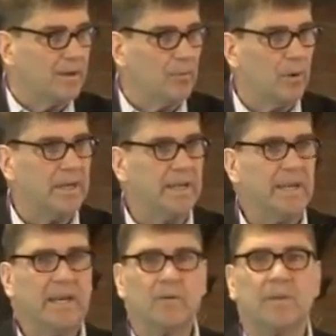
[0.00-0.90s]
what he
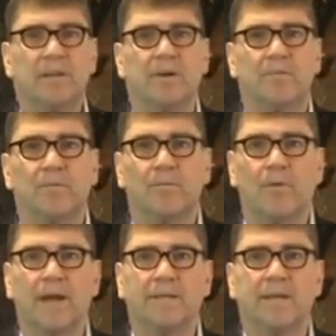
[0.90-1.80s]
hit on there,
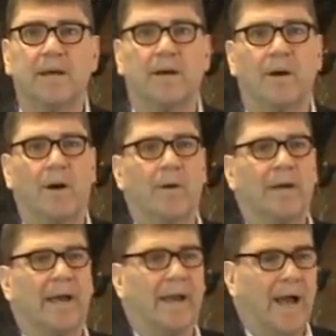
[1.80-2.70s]
right there,
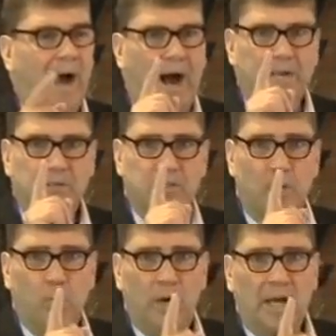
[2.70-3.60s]
okay, I can use
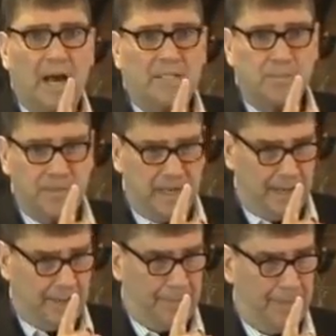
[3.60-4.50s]
that one I S B
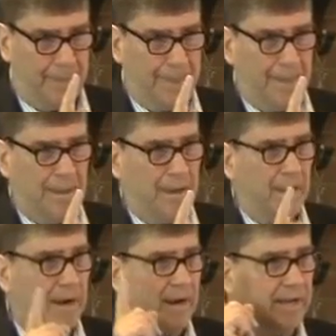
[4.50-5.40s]
N,
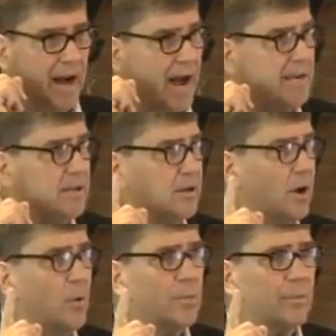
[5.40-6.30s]
and I can
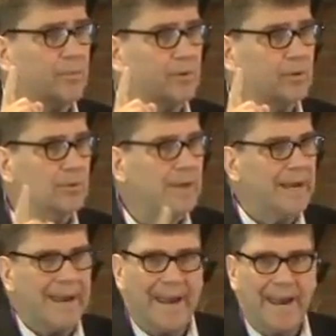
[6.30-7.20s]
go through
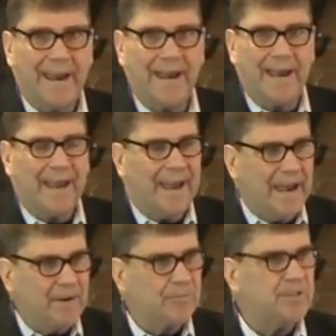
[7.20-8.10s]

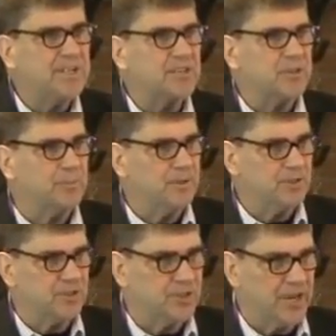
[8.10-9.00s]
every
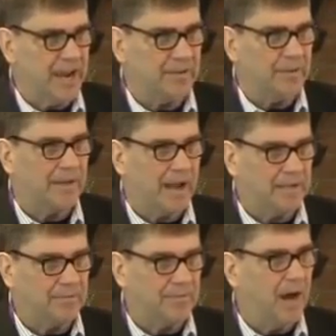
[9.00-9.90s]
distribution channel that I
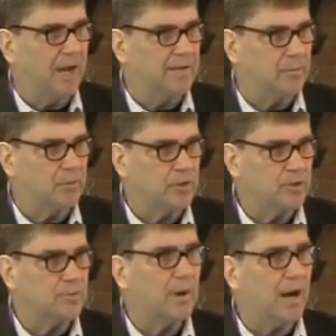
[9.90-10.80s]
can find that will
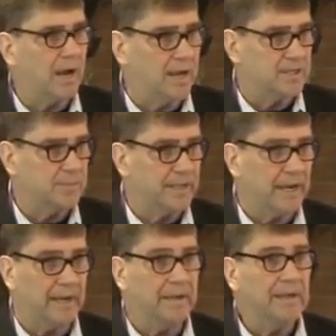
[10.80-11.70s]
use my I S B
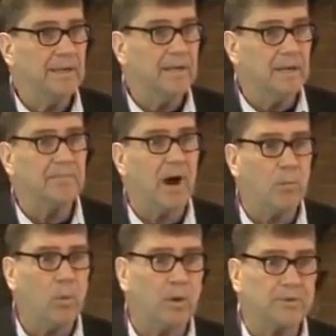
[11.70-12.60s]
N if I
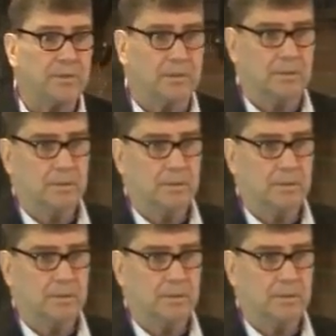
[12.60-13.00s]
want to